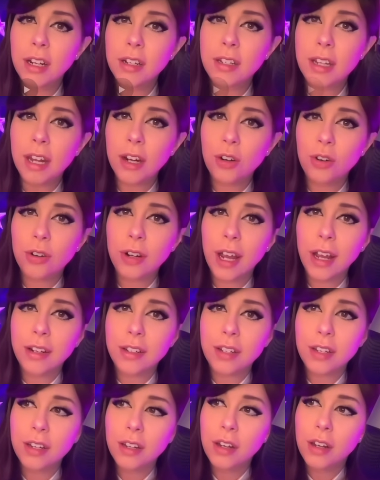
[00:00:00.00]
That
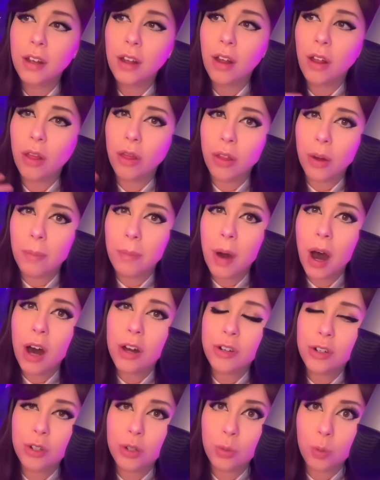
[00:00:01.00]
create the
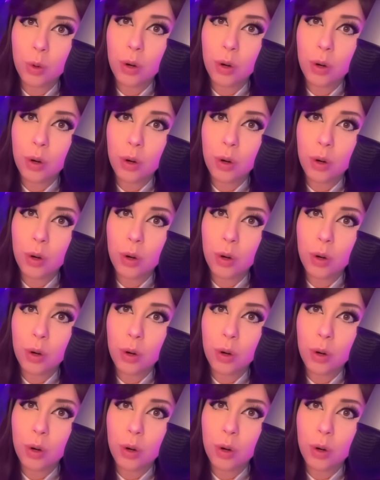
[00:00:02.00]
modern